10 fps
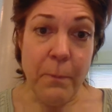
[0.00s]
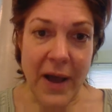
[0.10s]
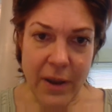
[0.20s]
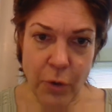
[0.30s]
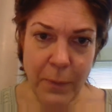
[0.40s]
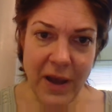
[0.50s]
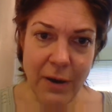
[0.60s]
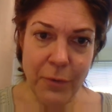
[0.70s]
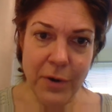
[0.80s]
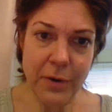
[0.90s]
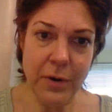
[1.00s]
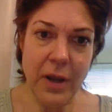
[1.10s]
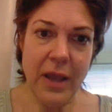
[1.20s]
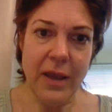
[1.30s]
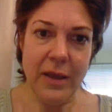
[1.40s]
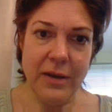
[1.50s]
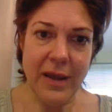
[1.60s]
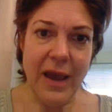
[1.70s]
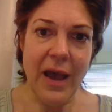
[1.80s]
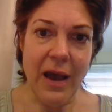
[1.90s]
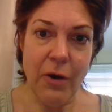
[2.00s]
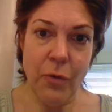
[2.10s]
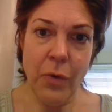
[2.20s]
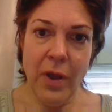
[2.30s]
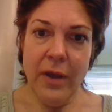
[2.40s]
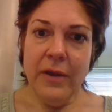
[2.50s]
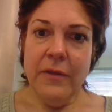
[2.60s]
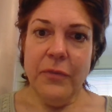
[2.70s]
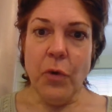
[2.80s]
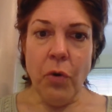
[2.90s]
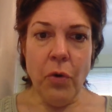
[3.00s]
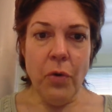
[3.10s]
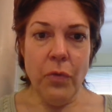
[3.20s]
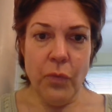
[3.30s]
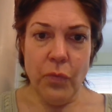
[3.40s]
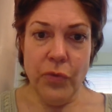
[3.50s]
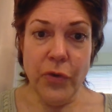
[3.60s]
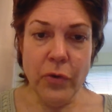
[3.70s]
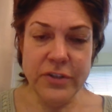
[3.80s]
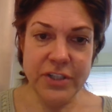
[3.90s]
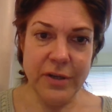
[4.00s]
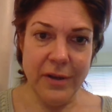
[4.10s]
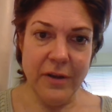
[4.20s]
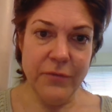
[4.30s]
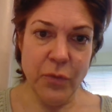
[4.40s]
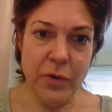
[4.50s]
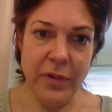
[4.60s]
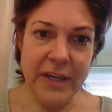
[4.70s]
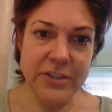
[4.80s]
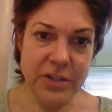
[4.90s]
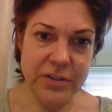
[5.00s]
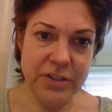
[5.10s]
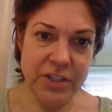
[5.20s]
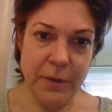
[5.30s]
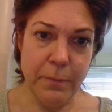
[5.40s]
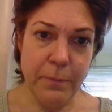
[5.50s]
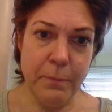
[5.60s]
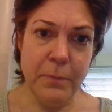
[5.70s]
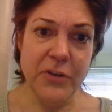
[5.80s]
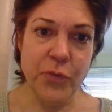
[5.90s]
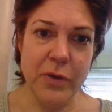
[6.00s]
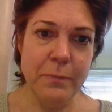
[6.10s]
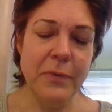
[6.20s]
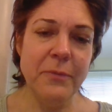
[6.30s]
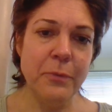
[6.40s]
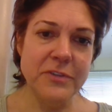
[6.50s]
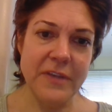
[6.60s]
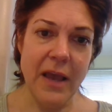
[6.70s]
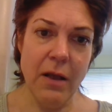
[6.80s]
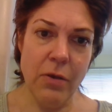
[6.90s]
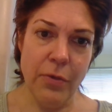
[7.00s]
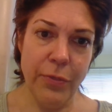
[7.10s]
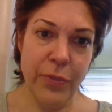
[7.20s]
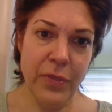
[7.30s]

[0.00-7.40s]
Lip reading: biopower and how the whole notion of the relationship between people's health